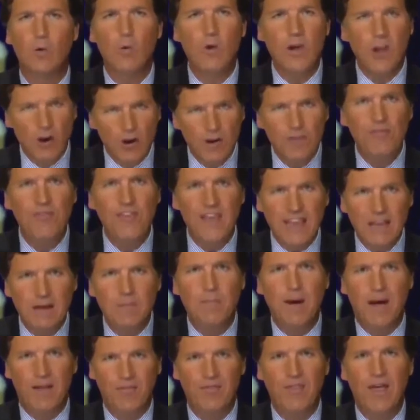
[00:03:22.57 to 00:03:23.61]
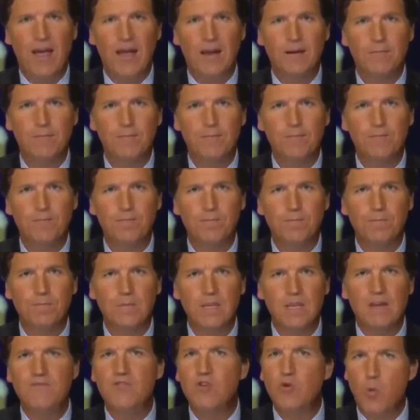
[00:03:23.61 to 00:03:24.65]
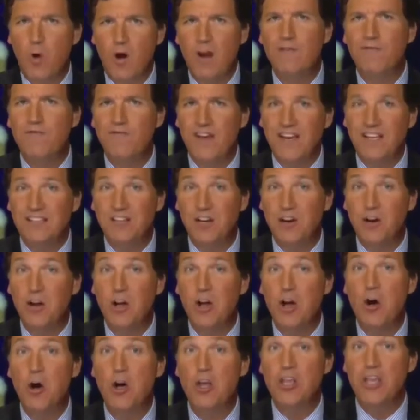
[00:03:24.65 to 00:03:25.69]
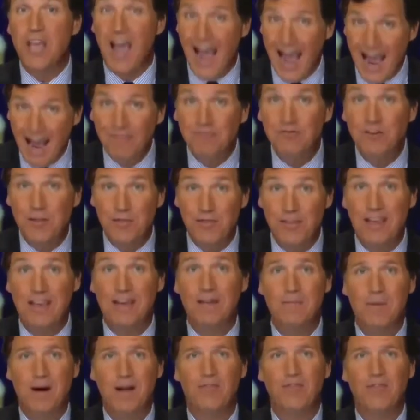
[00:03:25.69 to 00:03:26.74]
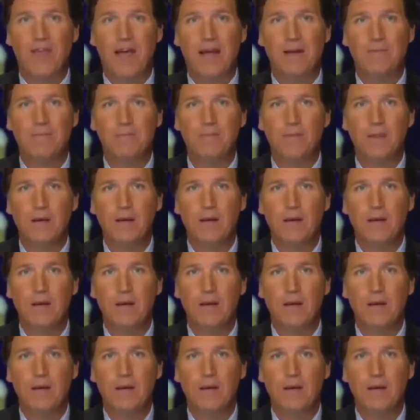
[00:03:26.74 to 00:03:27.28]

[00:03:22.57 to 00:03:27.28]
We ought to think about that. If you want to fix it, you have to think about that.